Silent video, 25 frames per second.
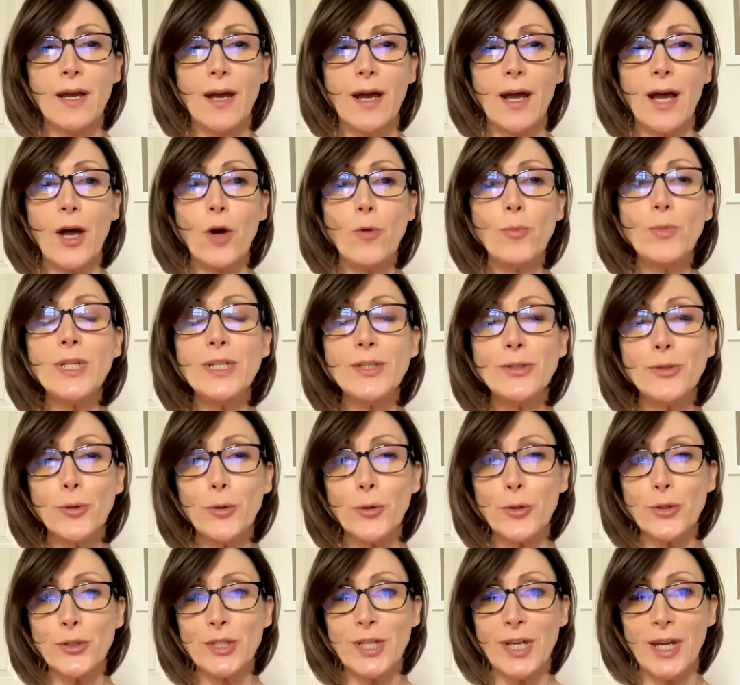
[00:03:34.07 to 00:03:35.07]
how many
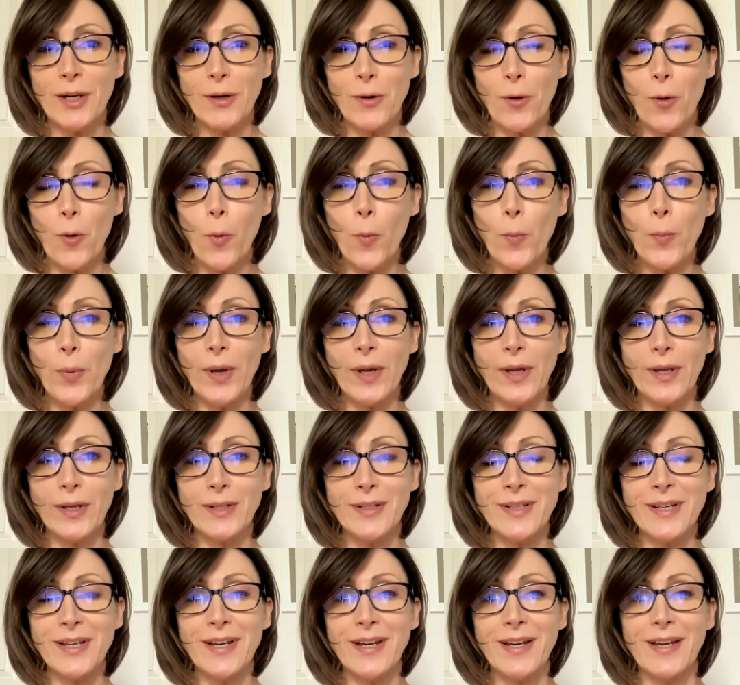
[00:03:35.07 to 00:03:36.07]
doors can
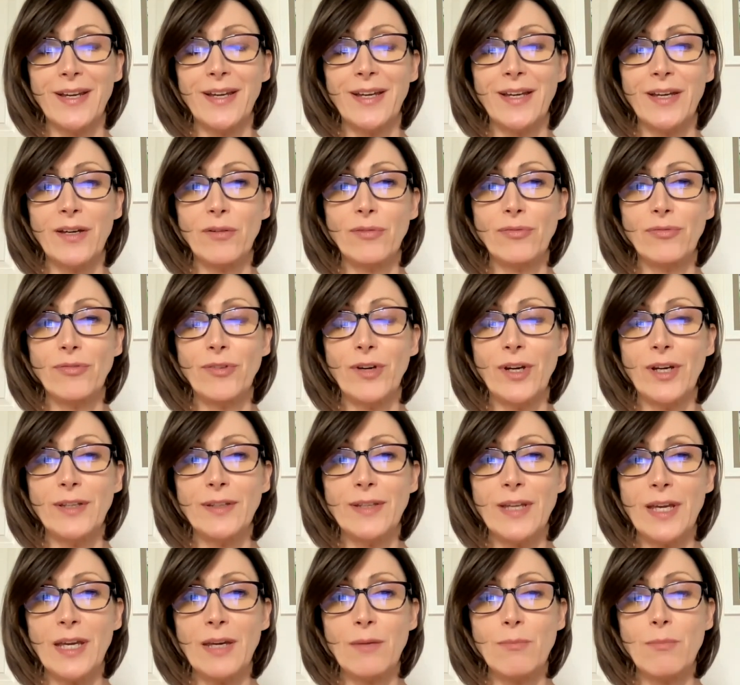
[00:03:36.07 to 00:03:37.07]
open if
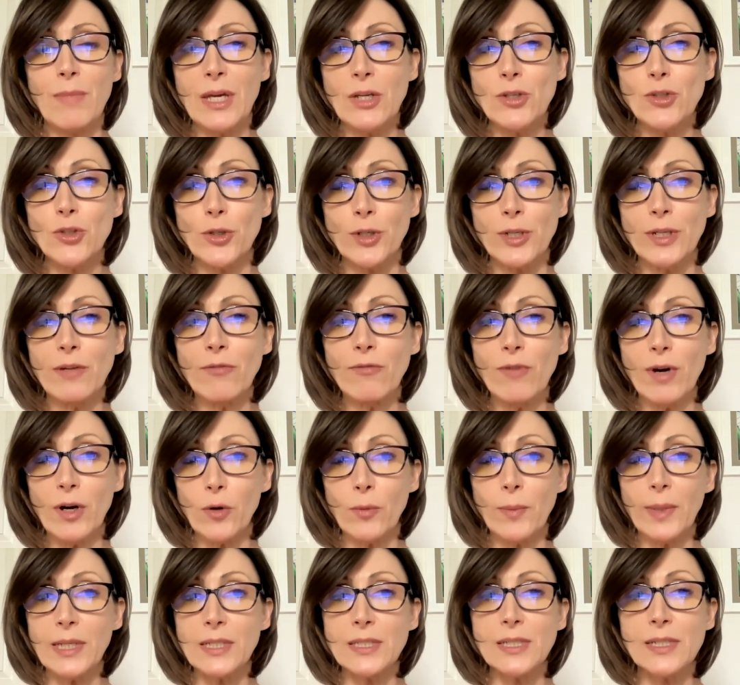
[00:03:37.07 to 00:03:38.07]
they major in
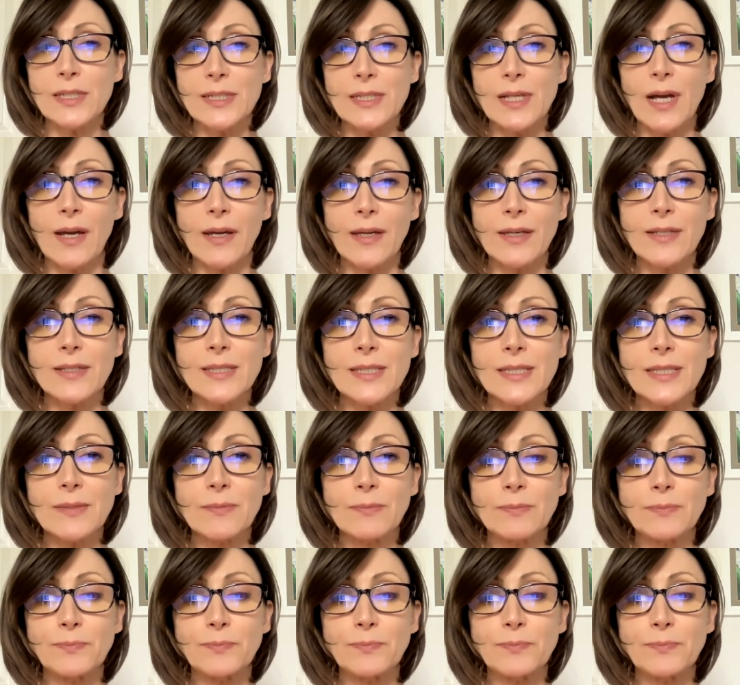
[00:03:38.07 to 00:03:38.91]
environmental science.